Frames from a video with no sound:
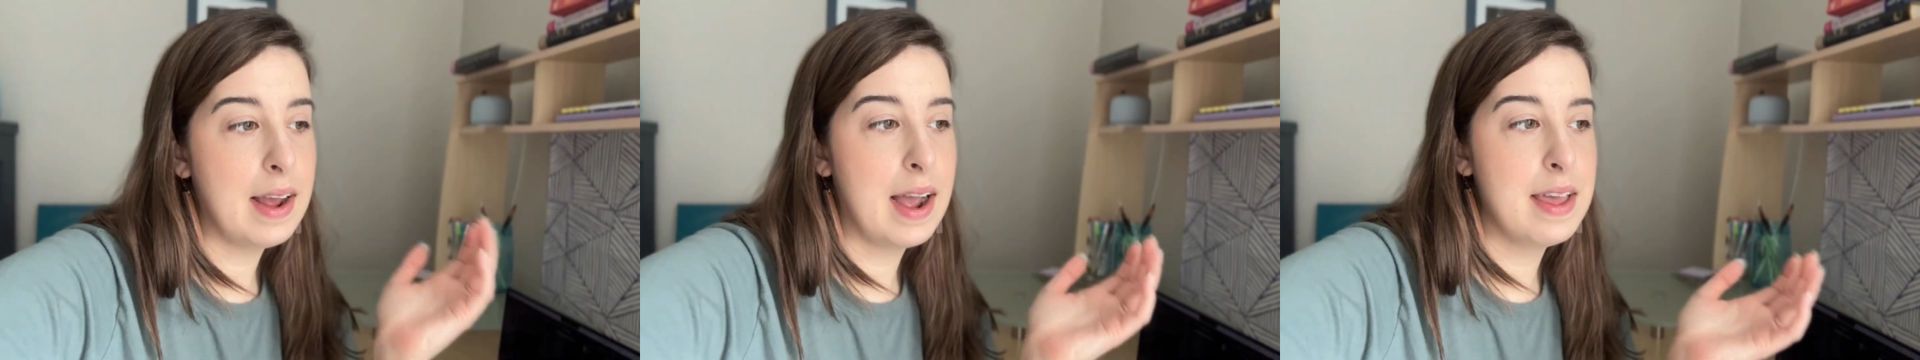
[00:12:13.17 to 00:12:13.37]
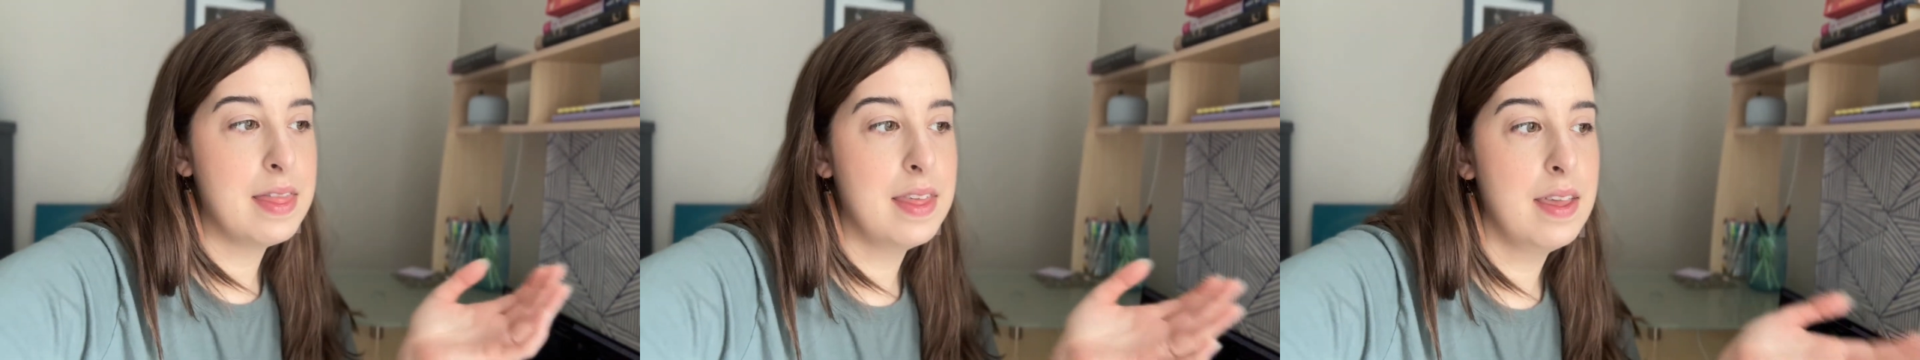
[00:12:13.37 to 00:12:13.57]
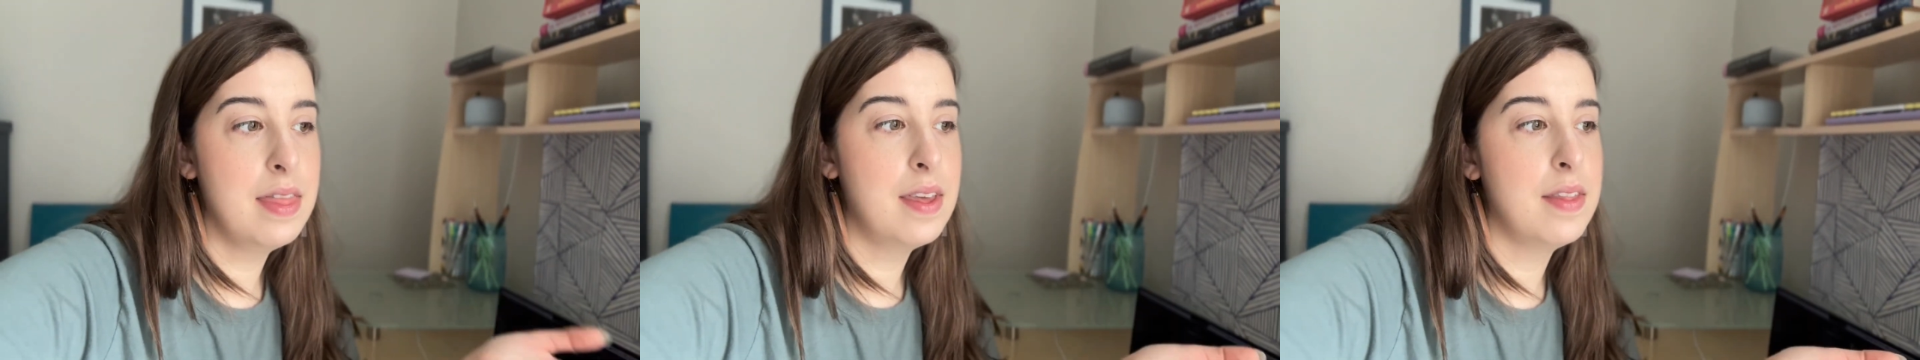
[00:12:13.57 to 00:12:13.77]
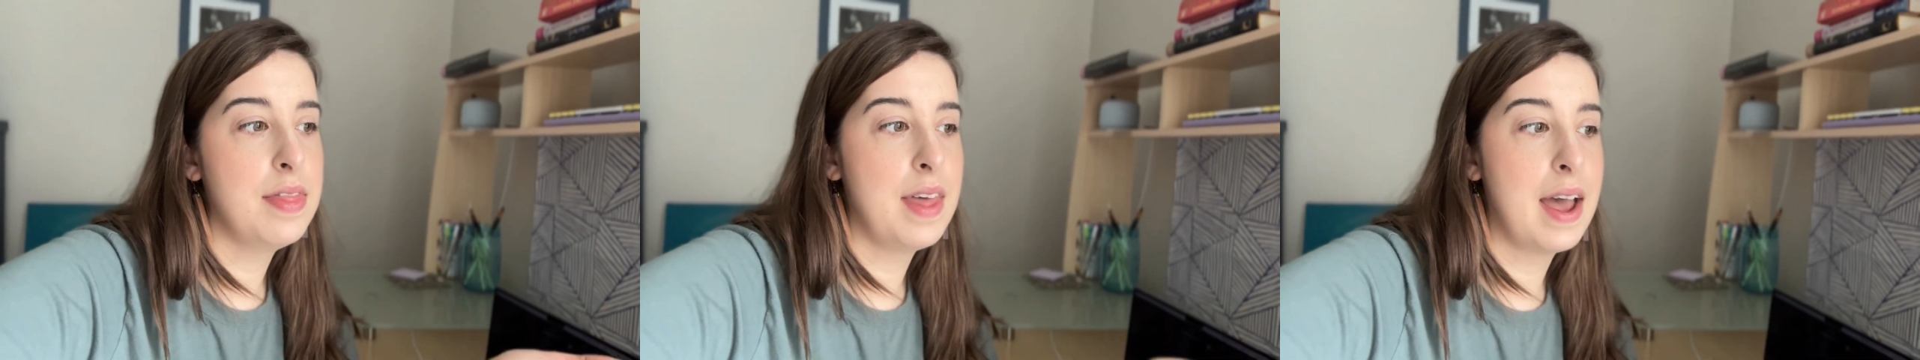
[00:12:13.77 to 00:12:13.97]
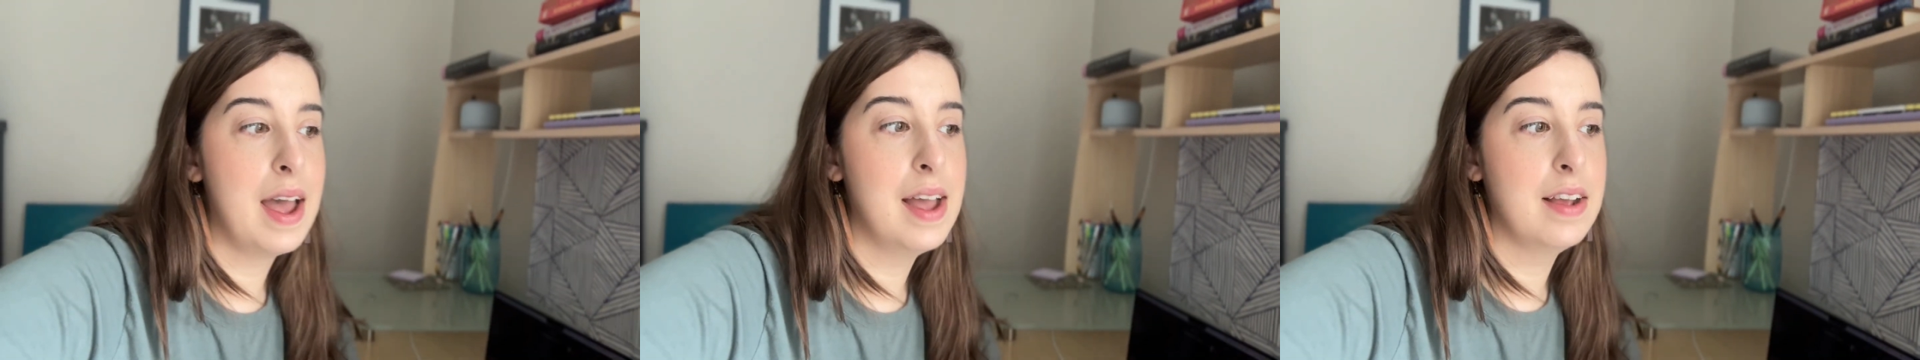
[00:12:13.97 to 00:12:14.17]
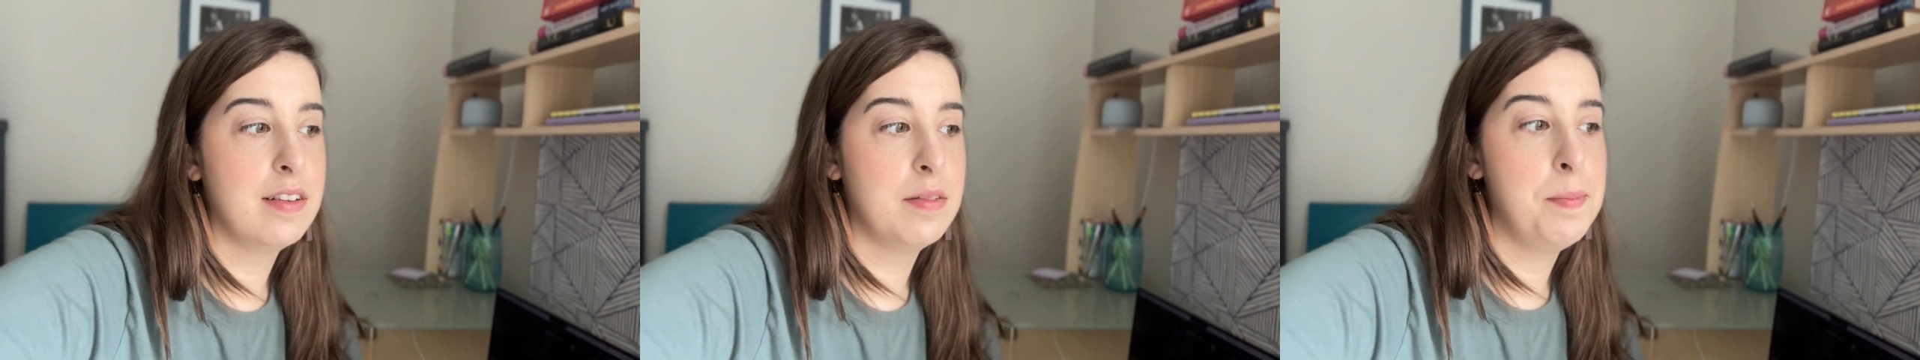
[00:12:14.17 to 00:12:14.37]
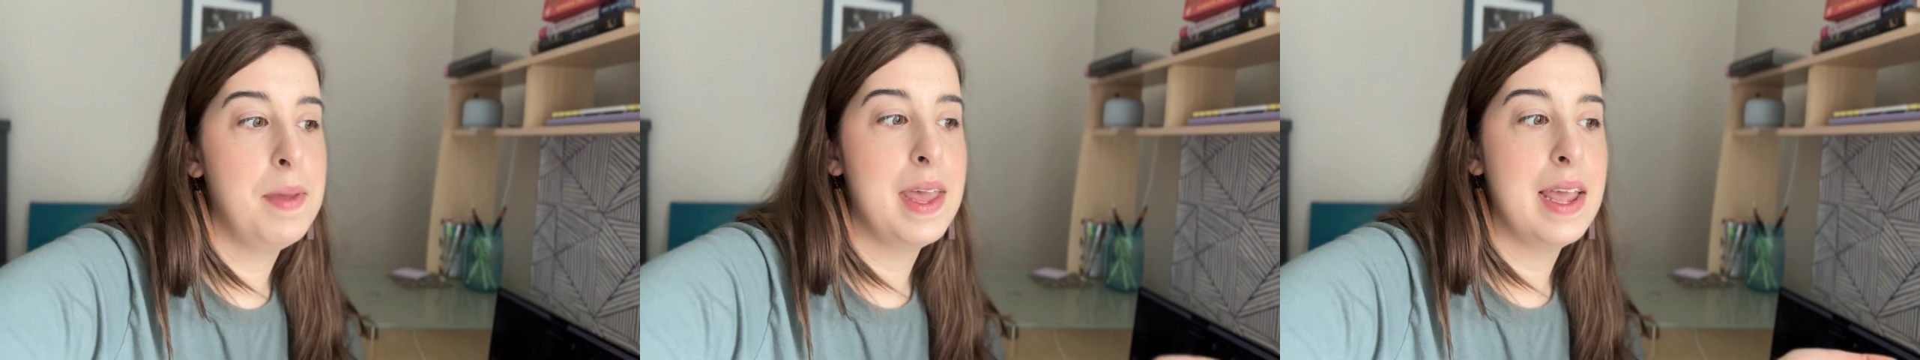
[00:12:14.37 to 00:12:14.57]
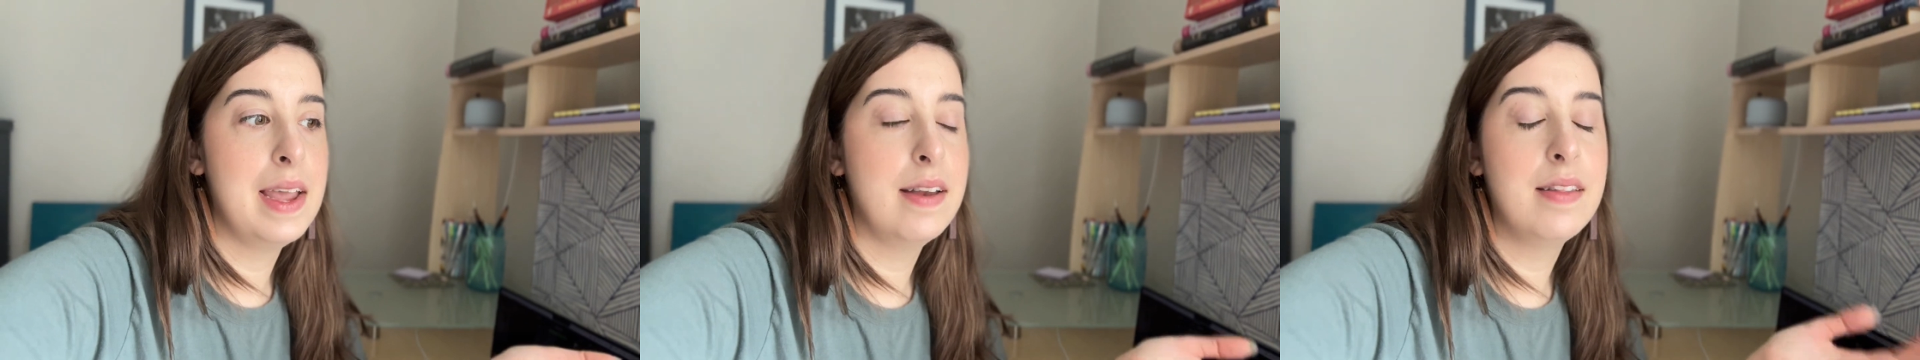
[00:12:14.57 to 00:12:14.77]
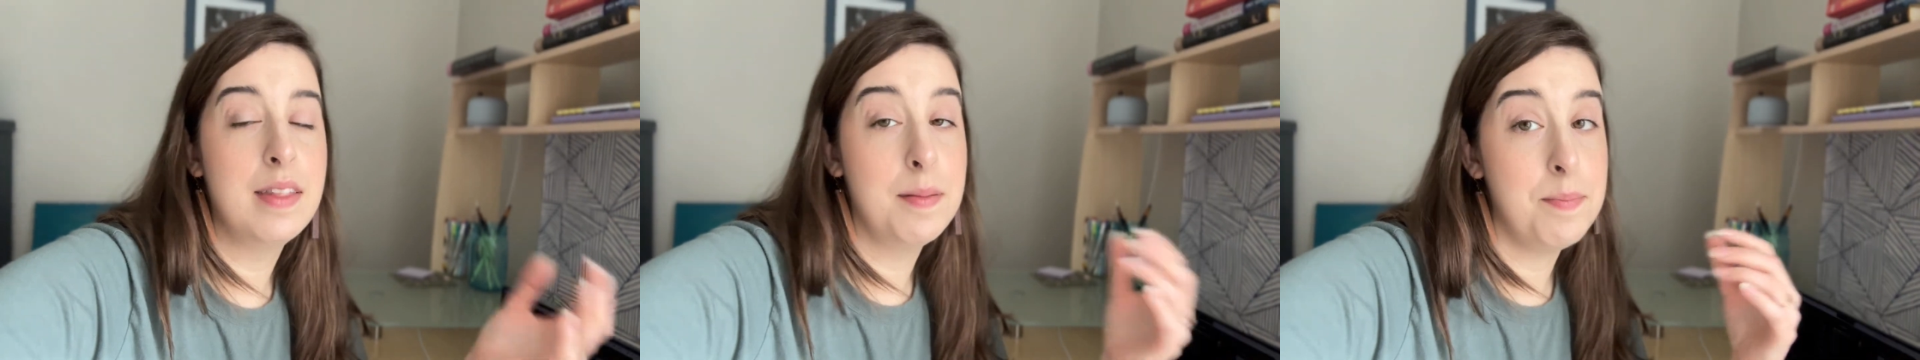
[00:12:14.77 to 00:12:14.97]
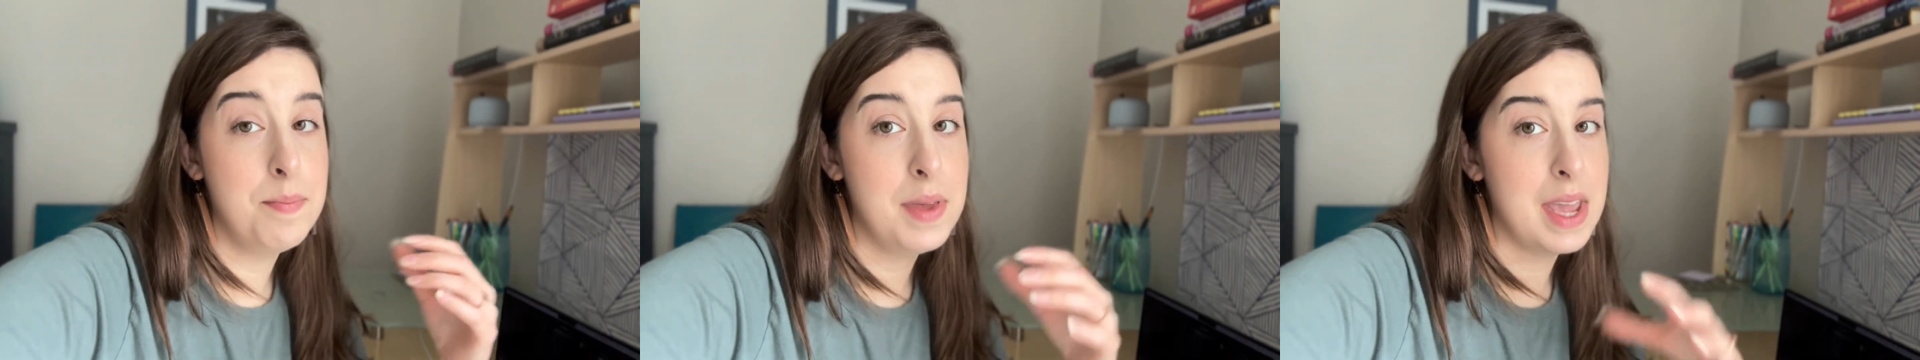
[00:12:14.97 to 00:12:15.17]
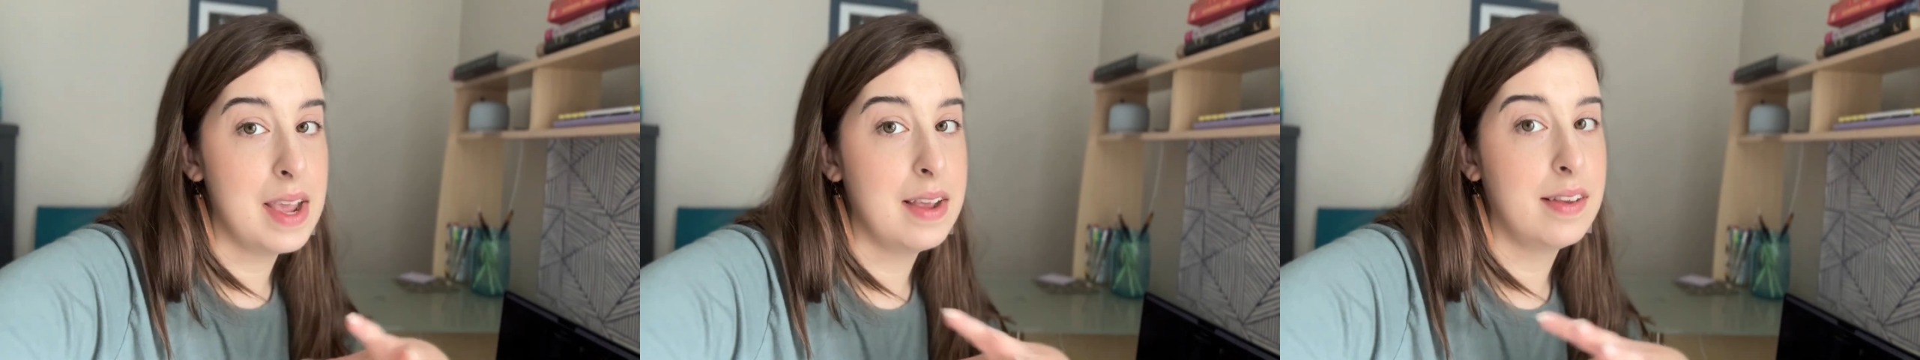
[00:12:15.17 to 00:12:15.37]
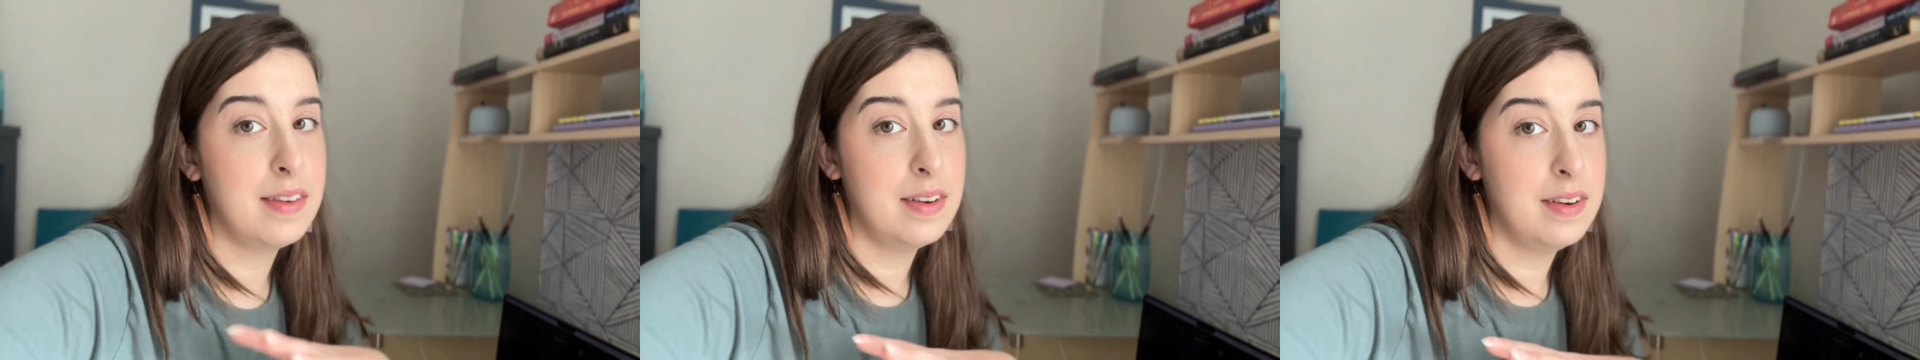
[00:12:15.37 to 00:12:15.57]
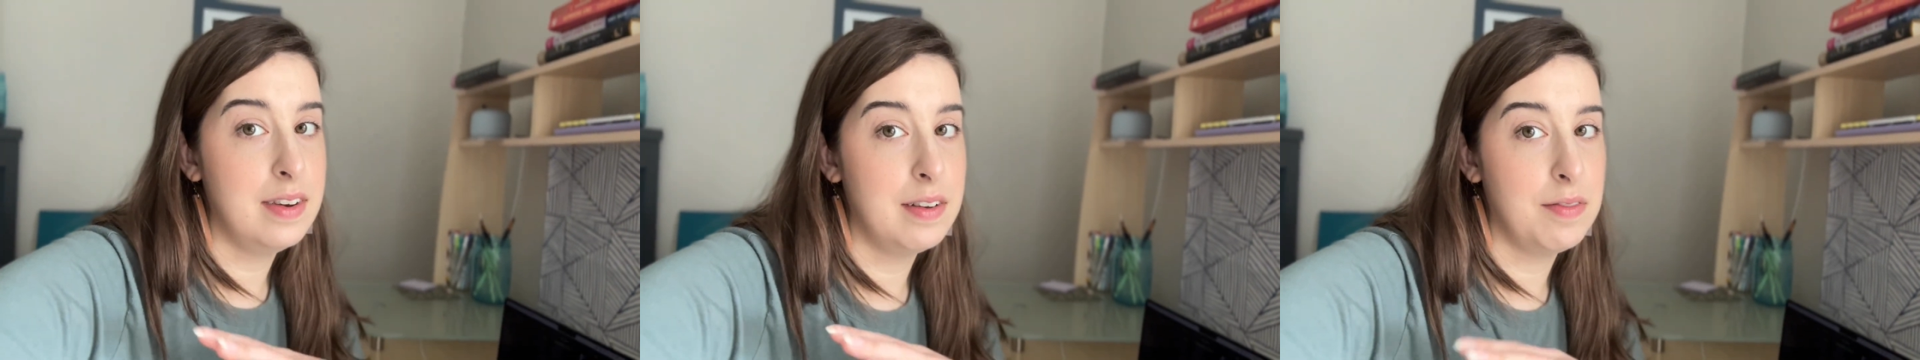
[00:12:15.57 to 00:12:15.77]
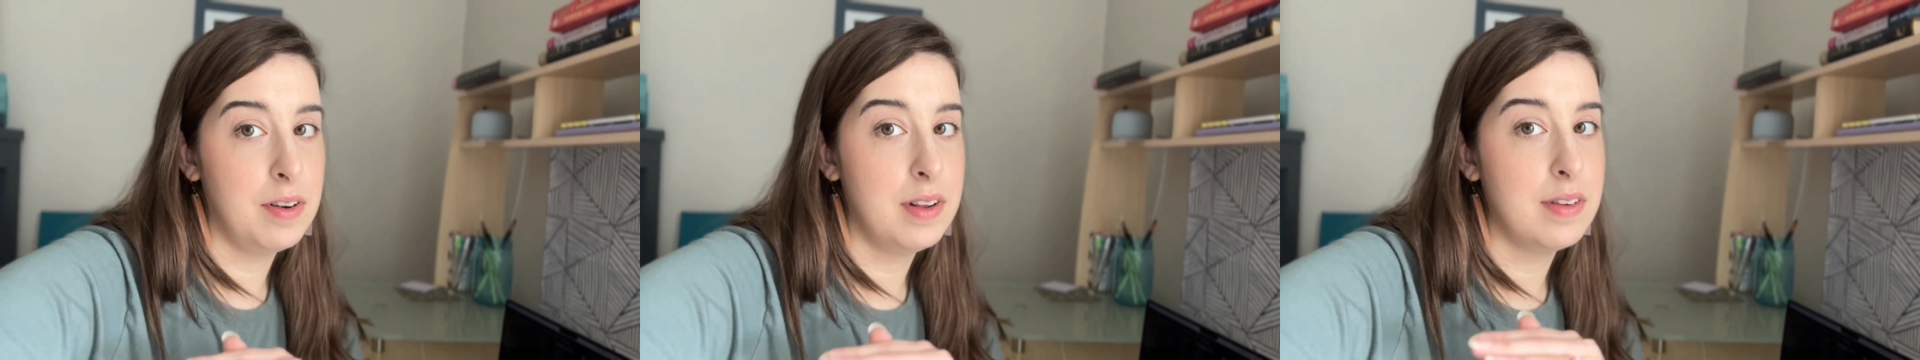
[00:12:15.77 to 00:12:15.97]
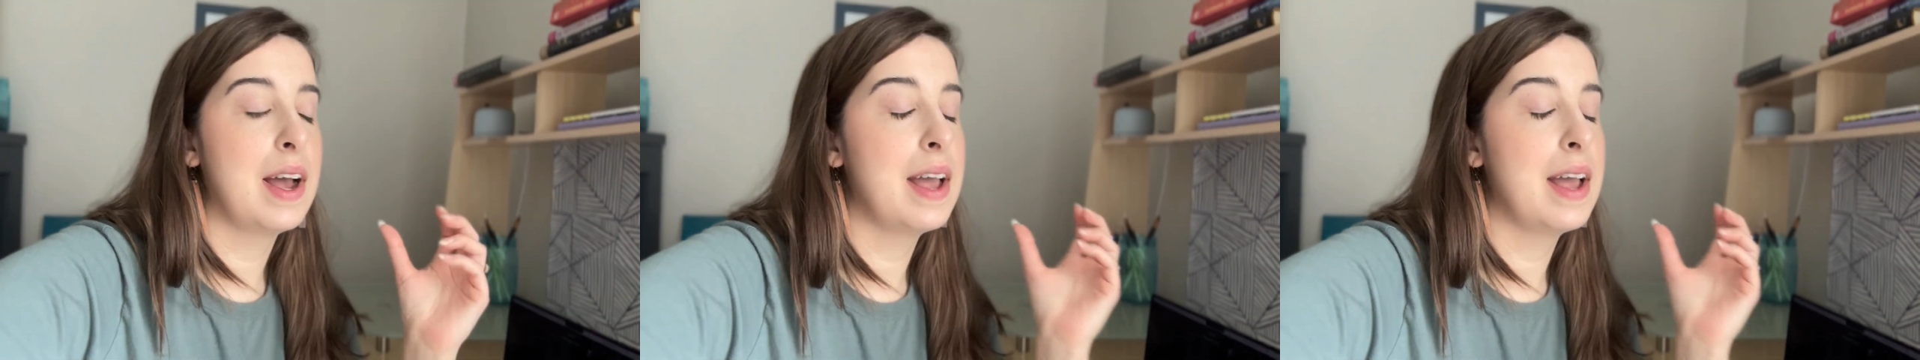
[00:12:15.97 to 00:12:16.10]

I think that that has made the biggest difference.